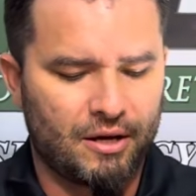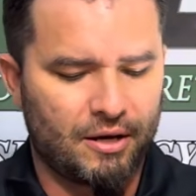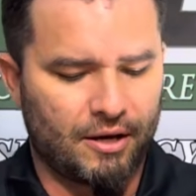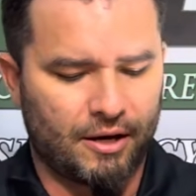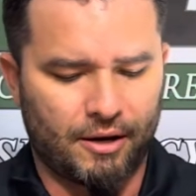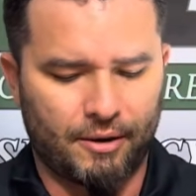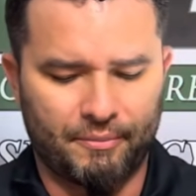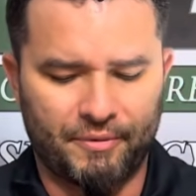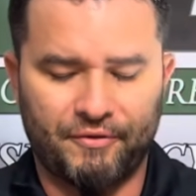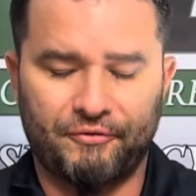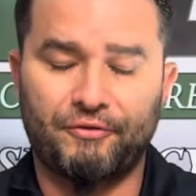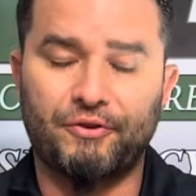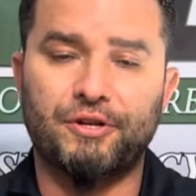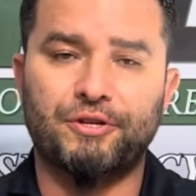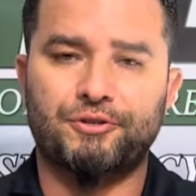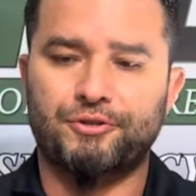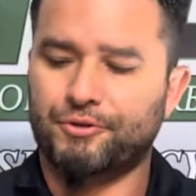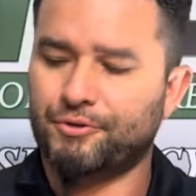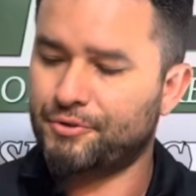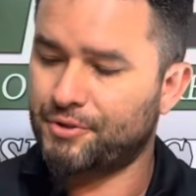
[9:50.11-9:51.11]
It
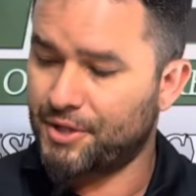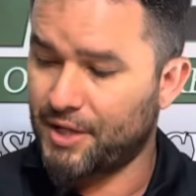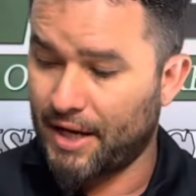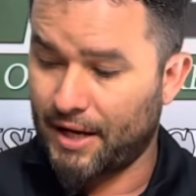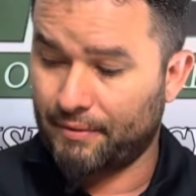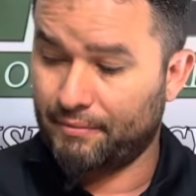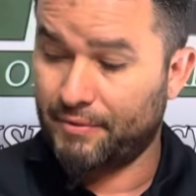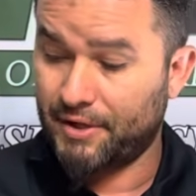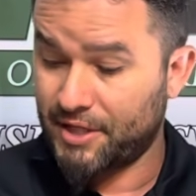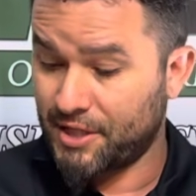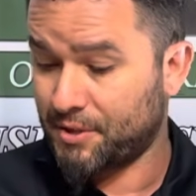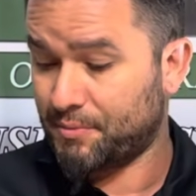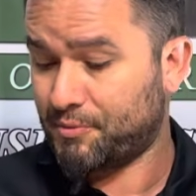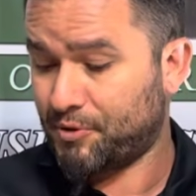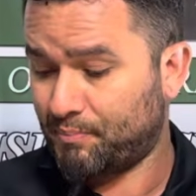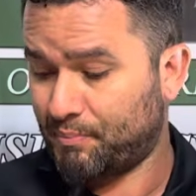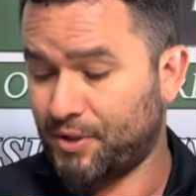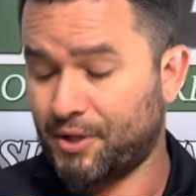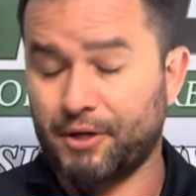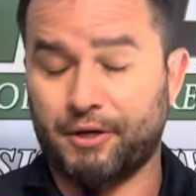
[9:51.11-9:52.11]
features, this
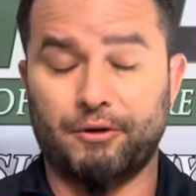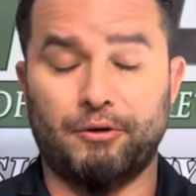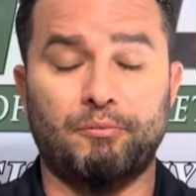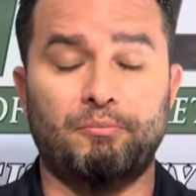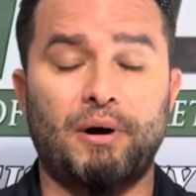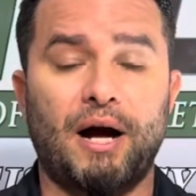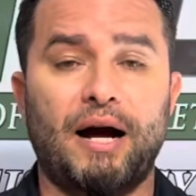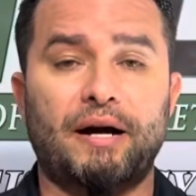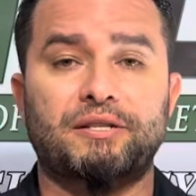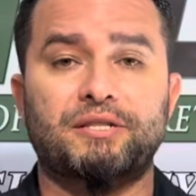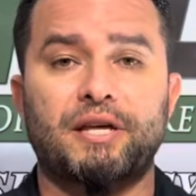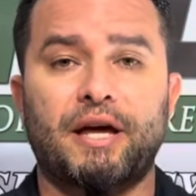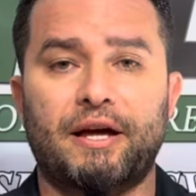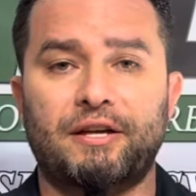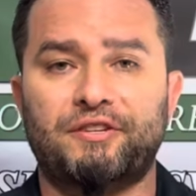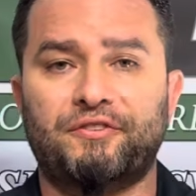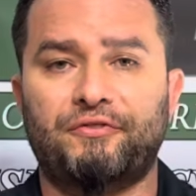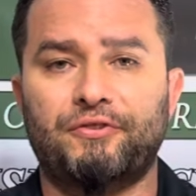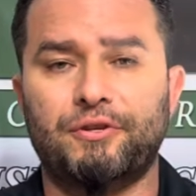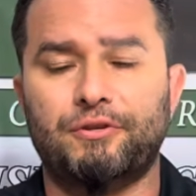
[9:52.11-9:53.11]
particular box
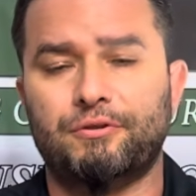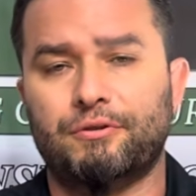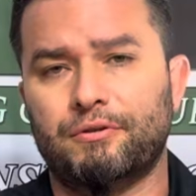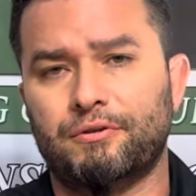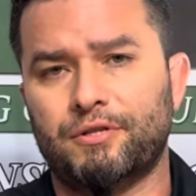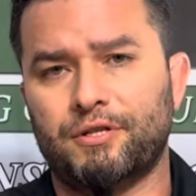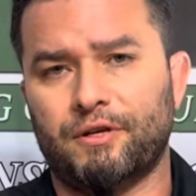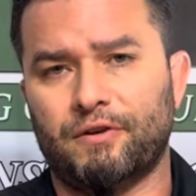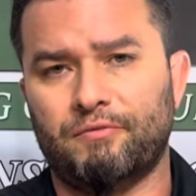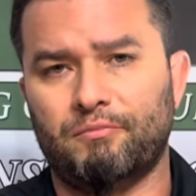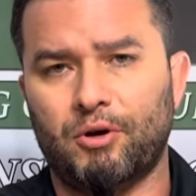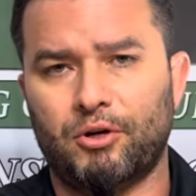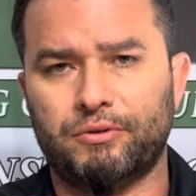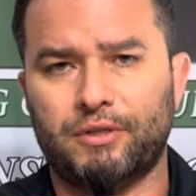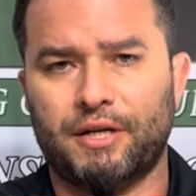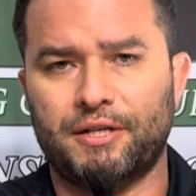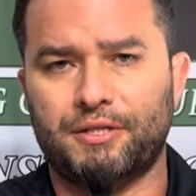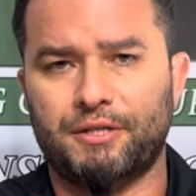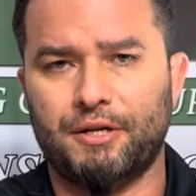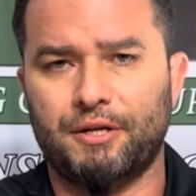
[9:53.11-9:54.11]
has features of
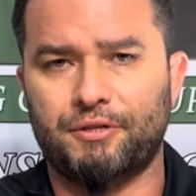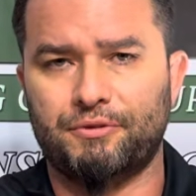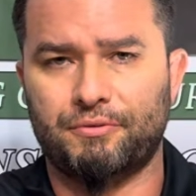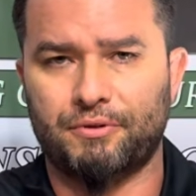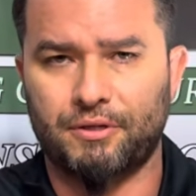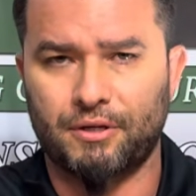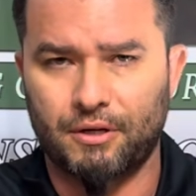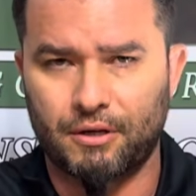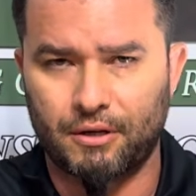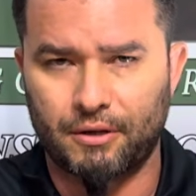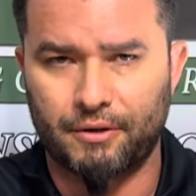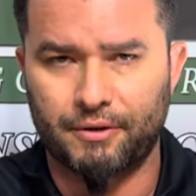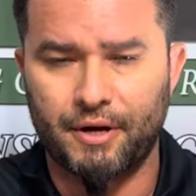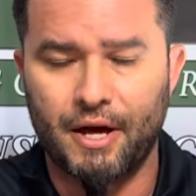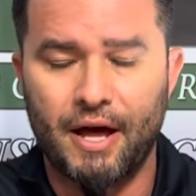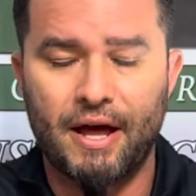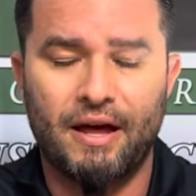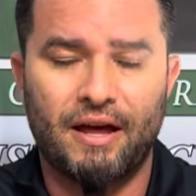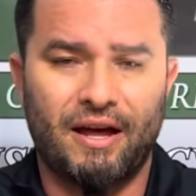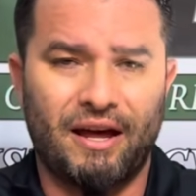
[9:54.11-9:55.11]
multi-stage retard,
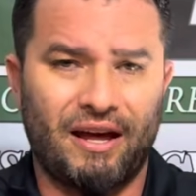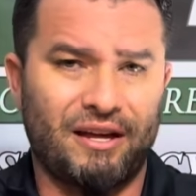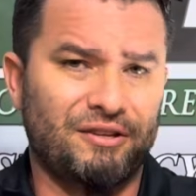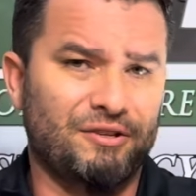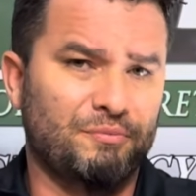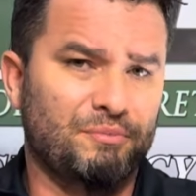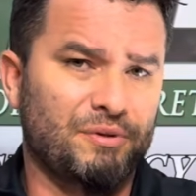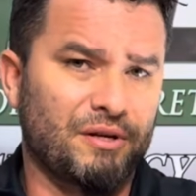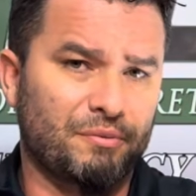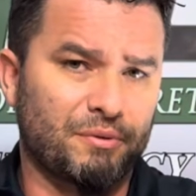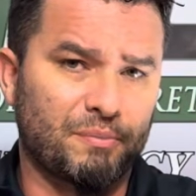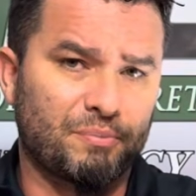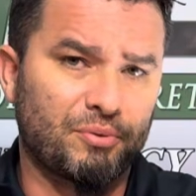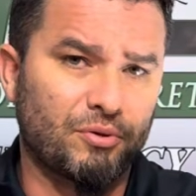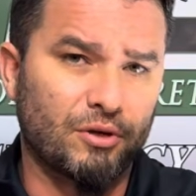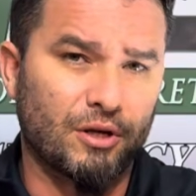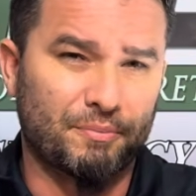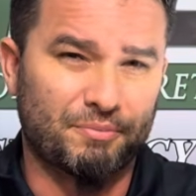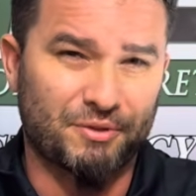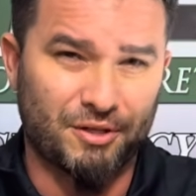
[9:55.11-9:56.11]
and you'll be able to
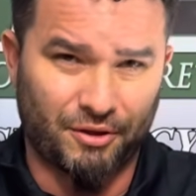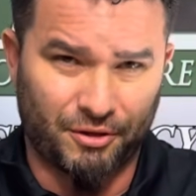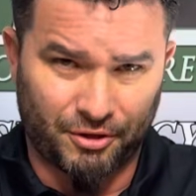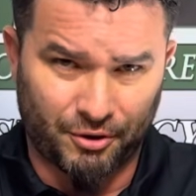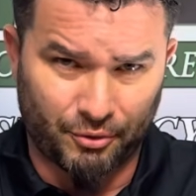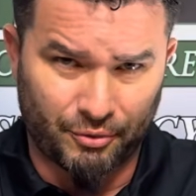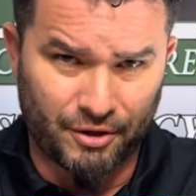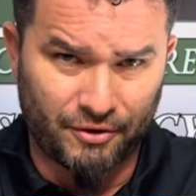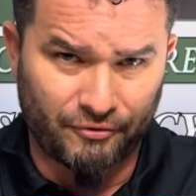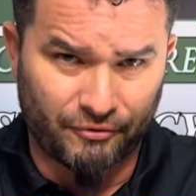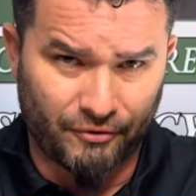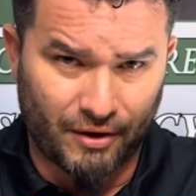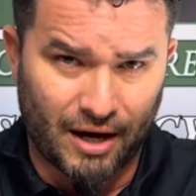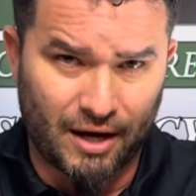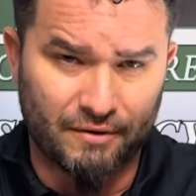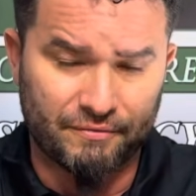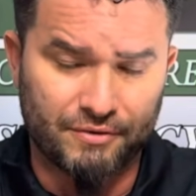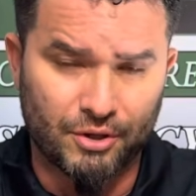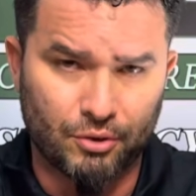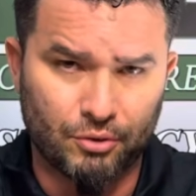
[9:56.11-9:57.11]
pull up to
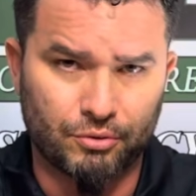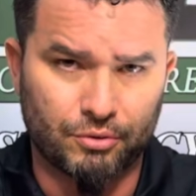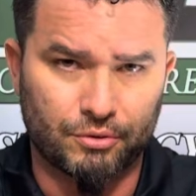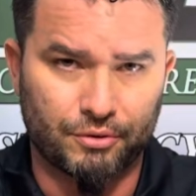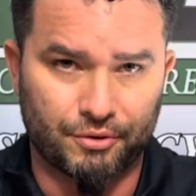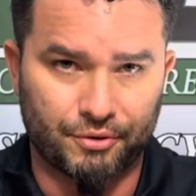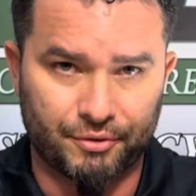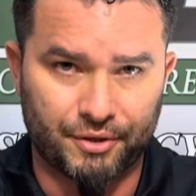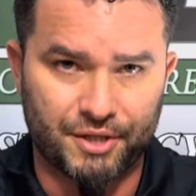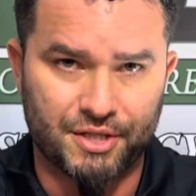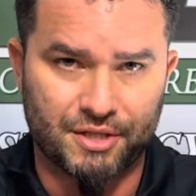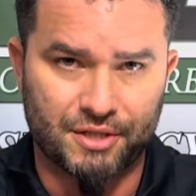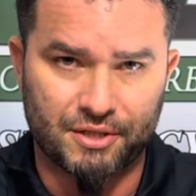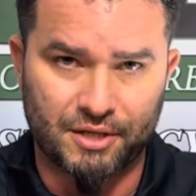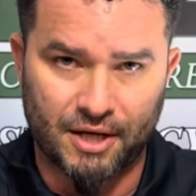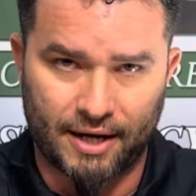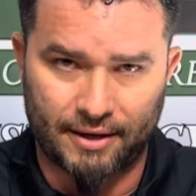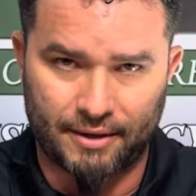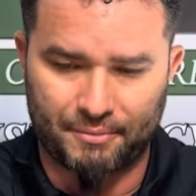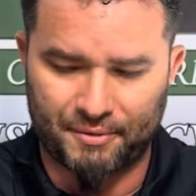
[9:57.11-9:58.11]
35 total degrees of
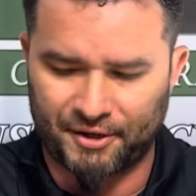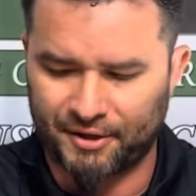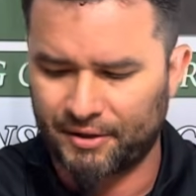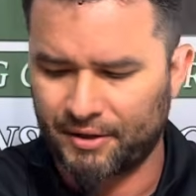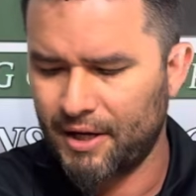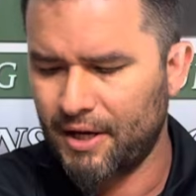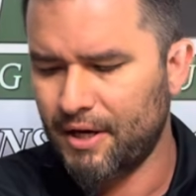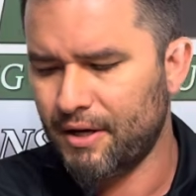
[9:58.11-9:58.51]
timing.